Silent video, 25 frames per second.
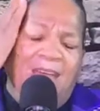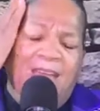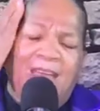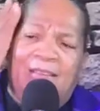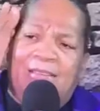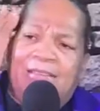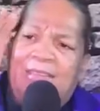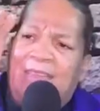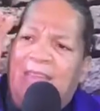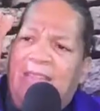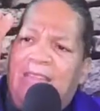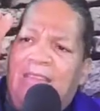
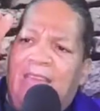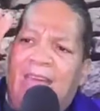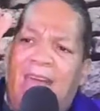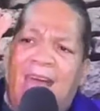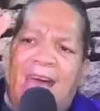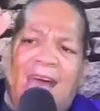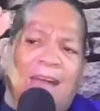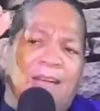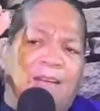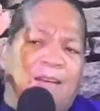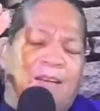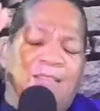he said
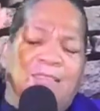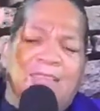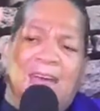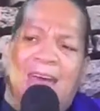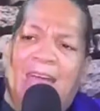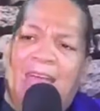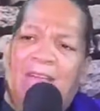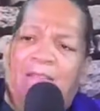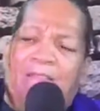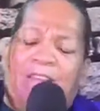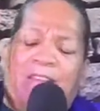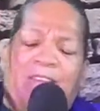that I could
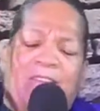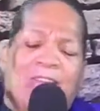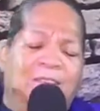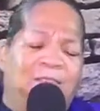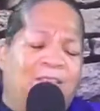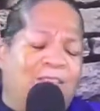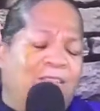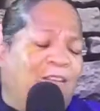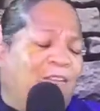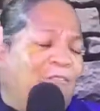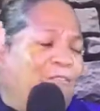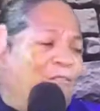not have
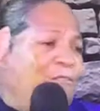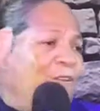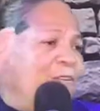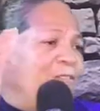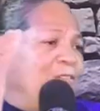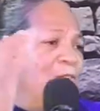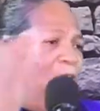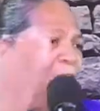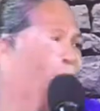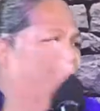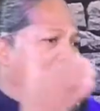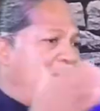given her
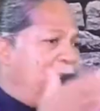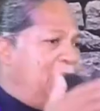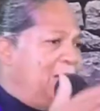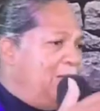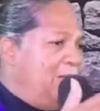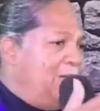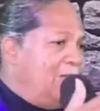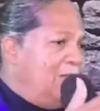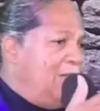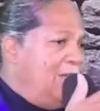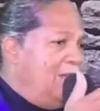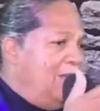no
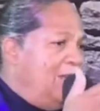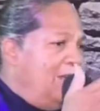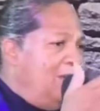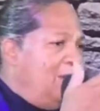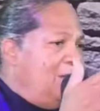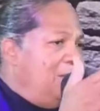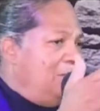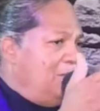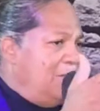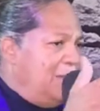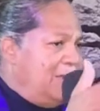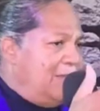better
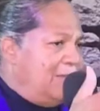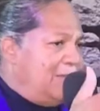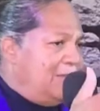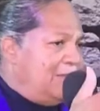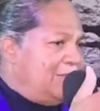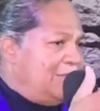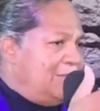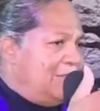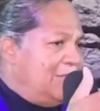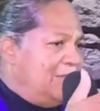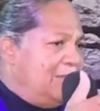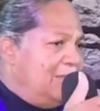
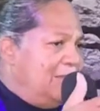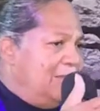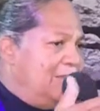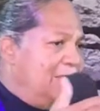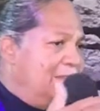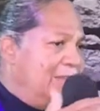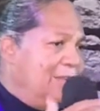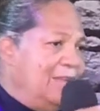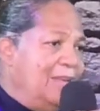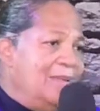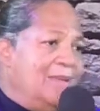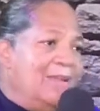medicine
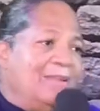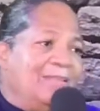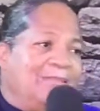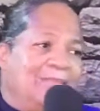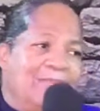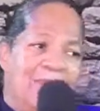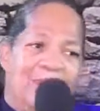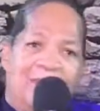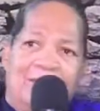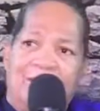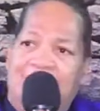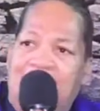
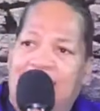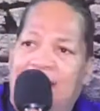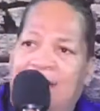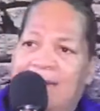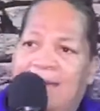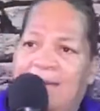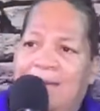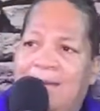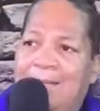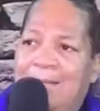than that.